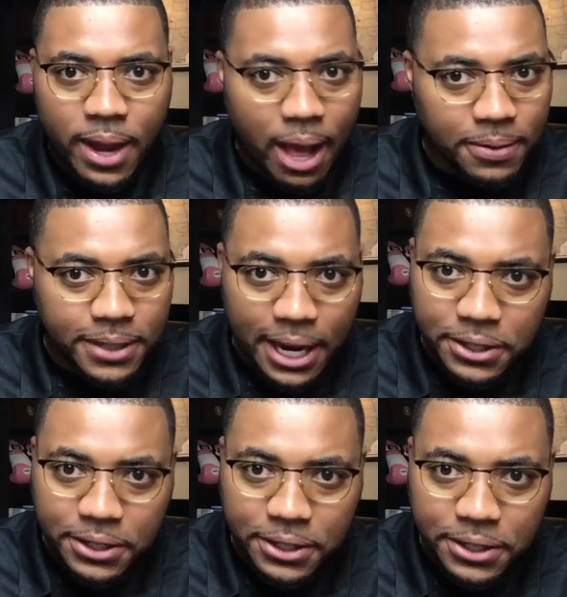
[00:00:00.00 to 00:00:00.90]
I was
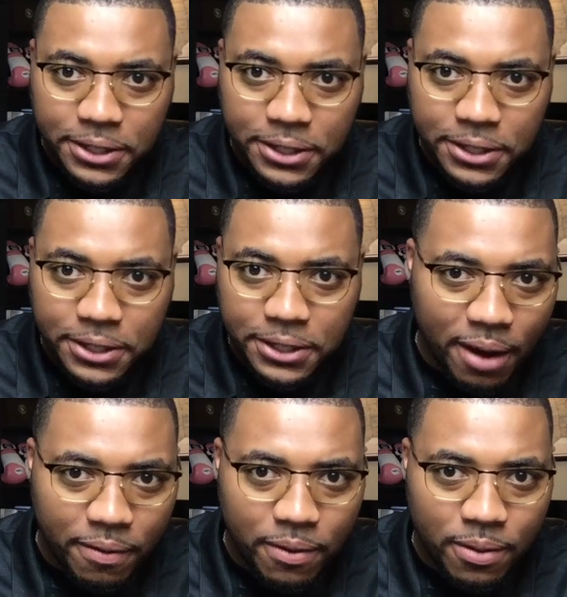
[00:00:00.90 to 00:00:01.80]
actually very
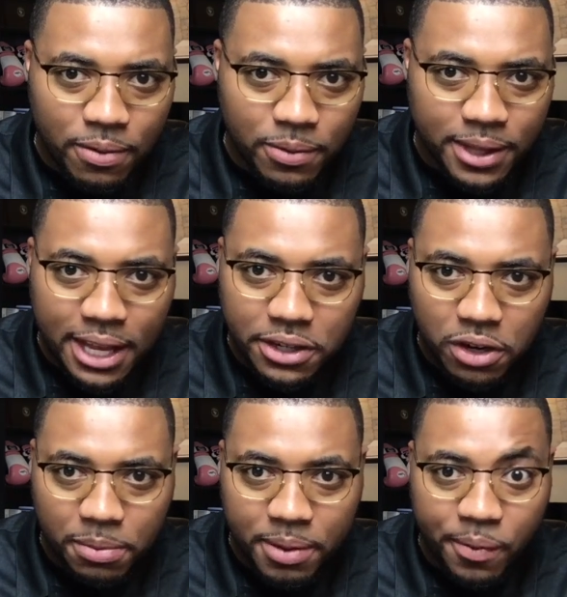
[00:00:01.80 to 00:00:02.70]
respectful when that
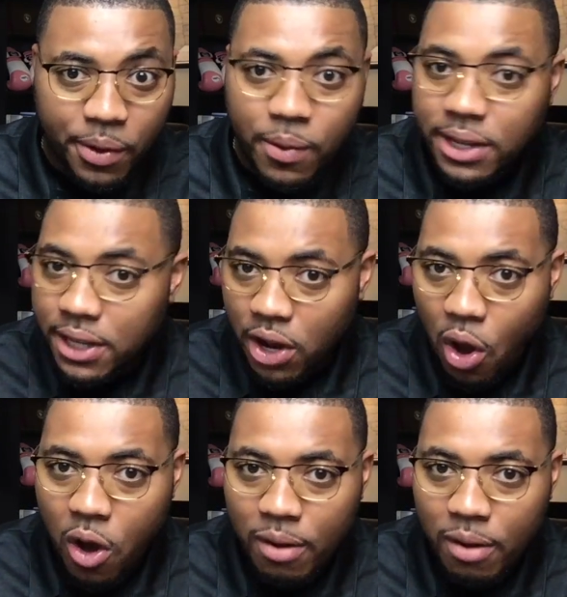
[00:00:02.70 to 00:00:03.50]
gentleman requested a call